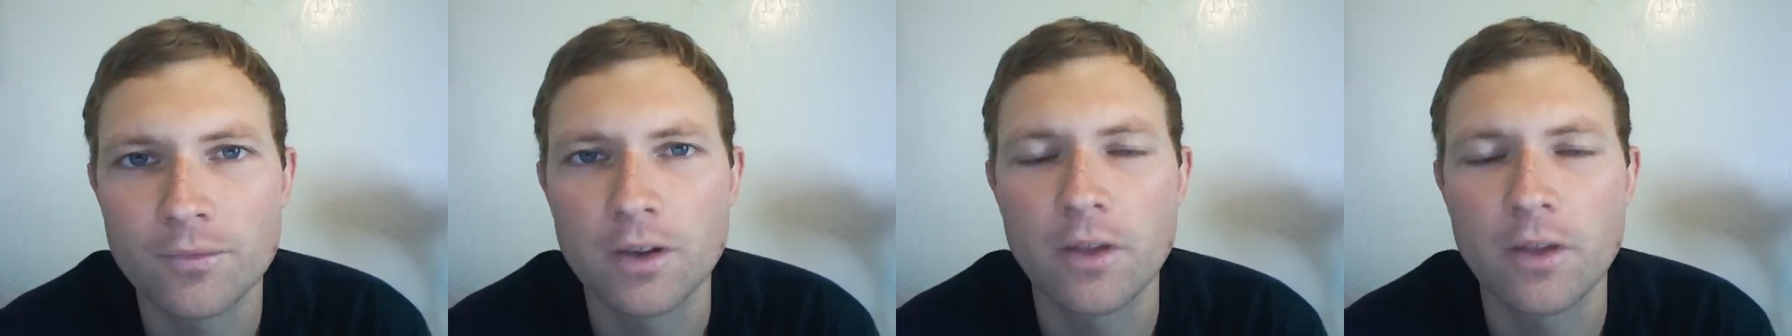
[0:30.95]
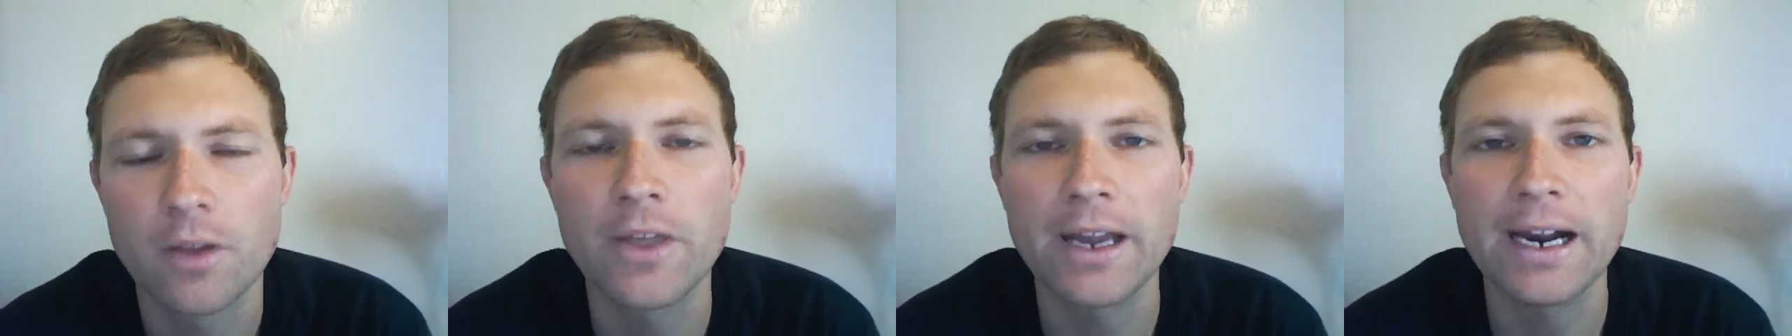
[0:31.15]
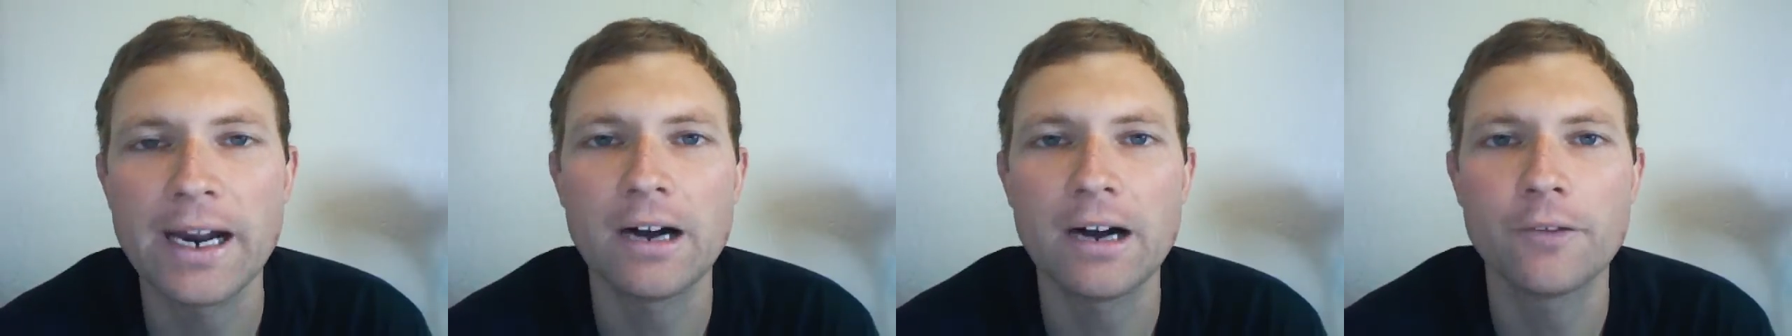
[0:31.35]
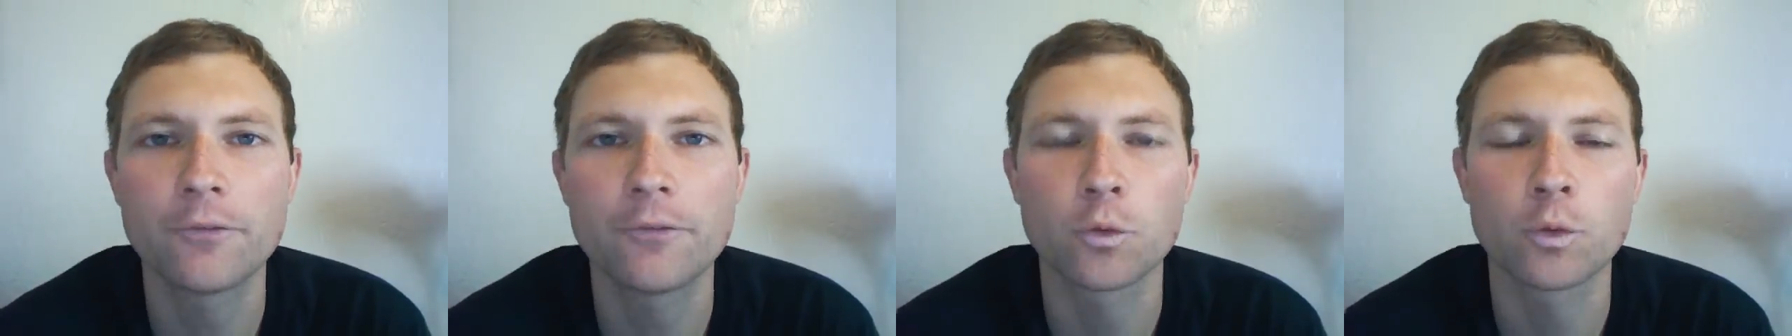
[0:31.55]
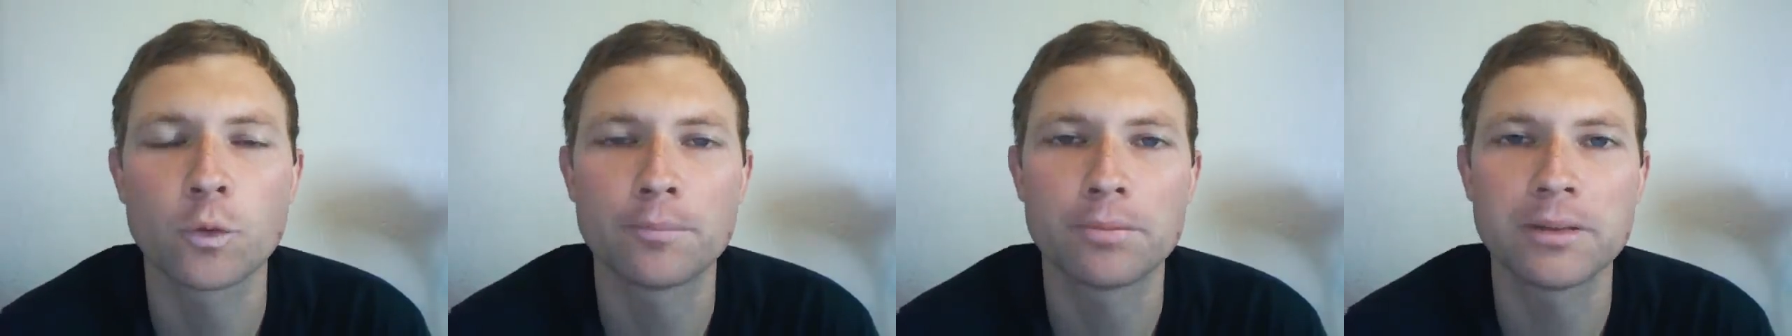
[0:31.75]
they have
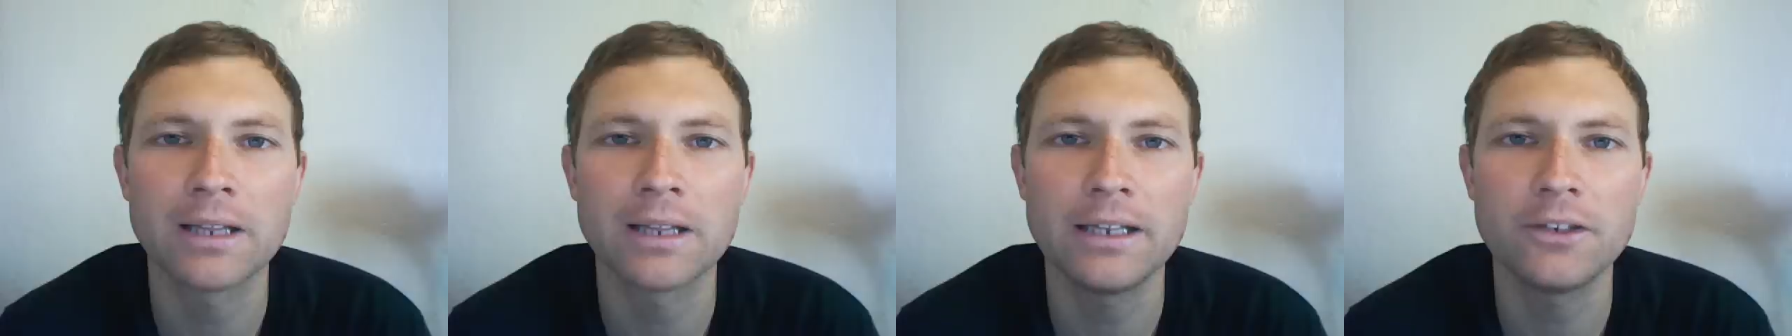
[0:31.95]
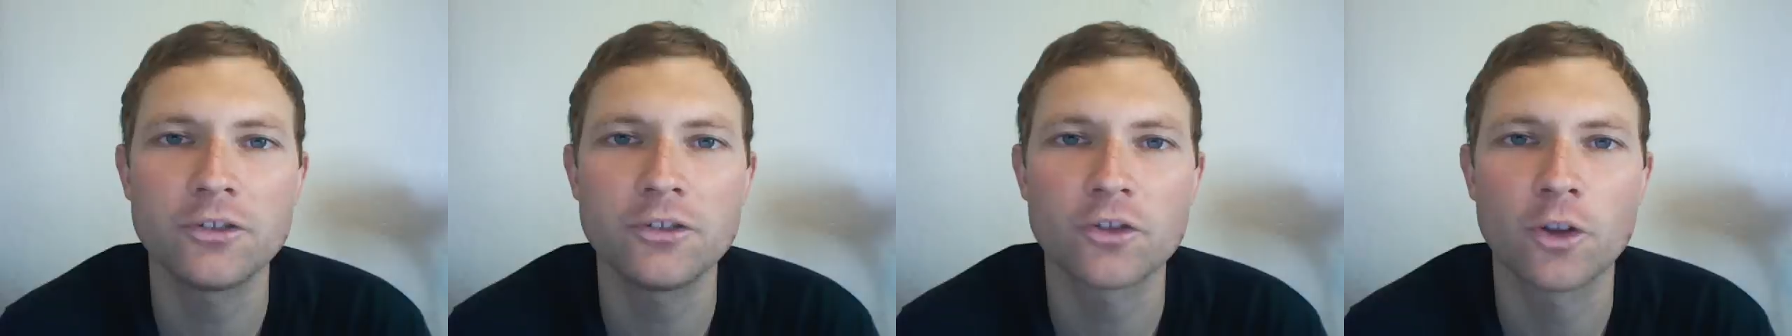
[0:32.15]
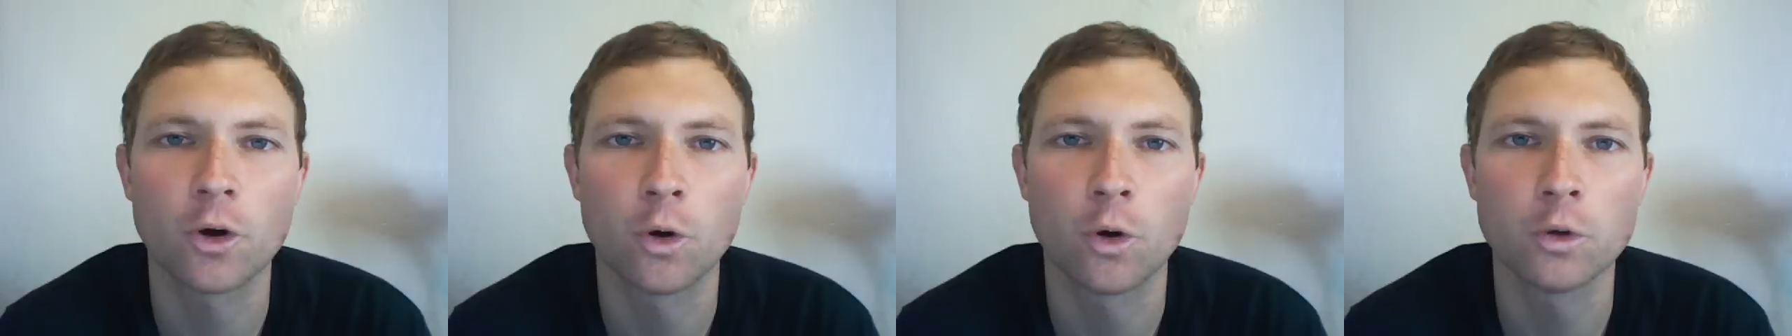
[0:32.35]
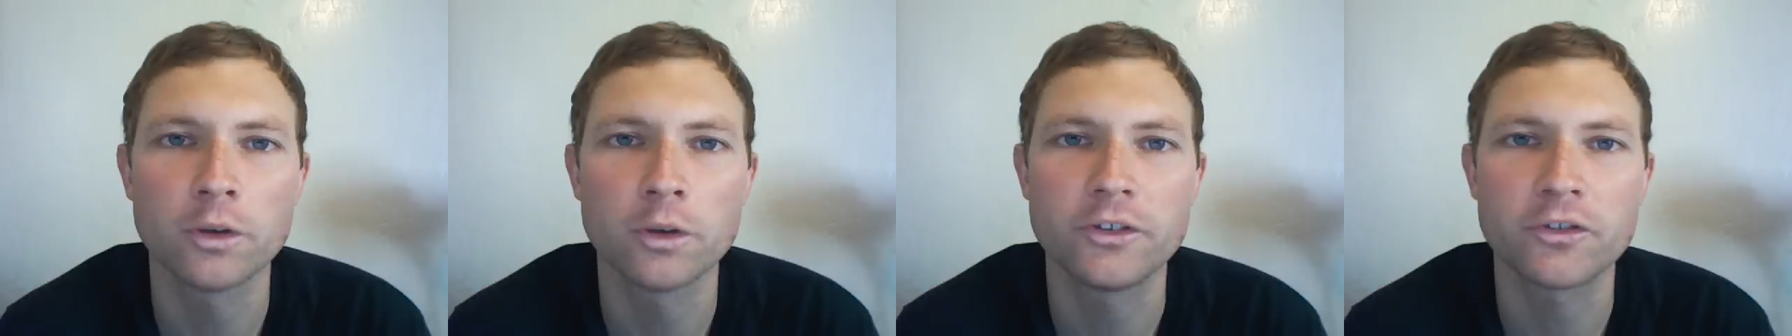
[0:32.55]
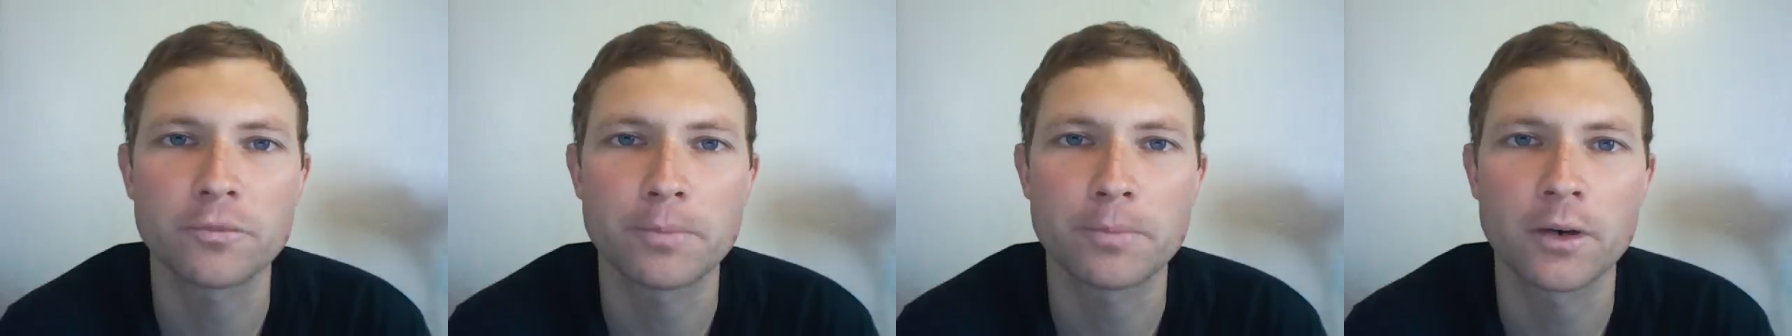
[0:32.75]
replaced the
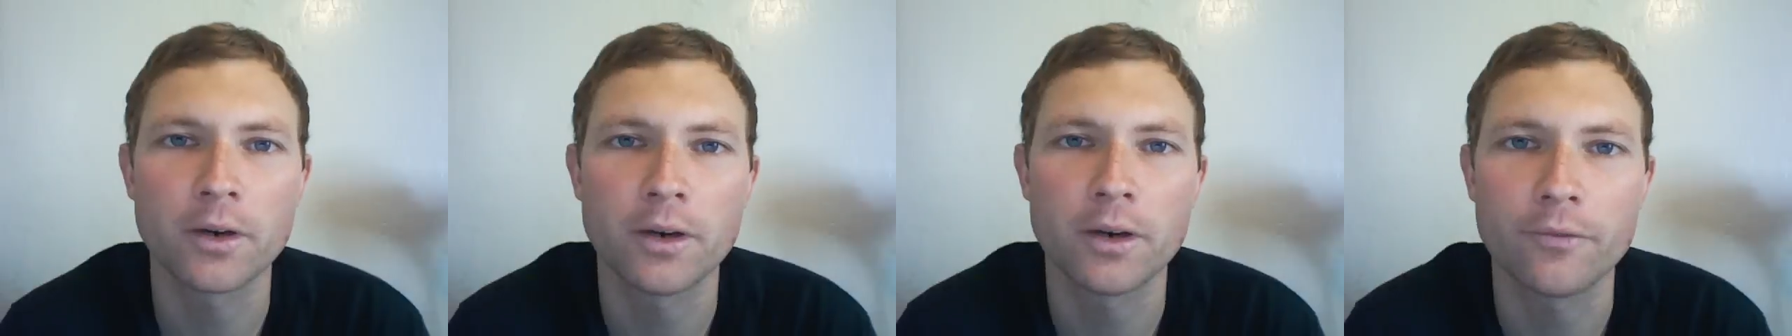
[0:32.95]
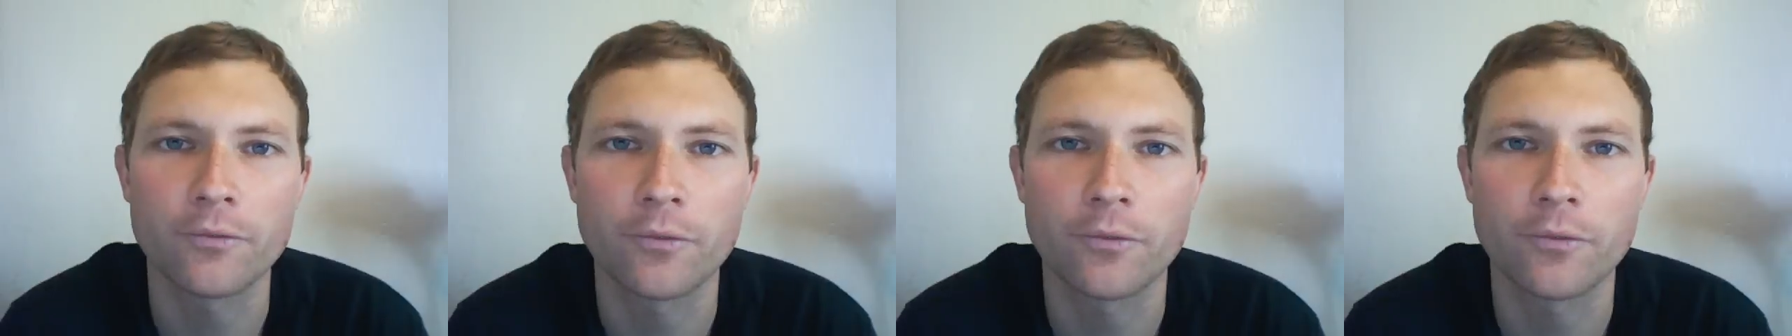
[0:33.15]
Holy Spirit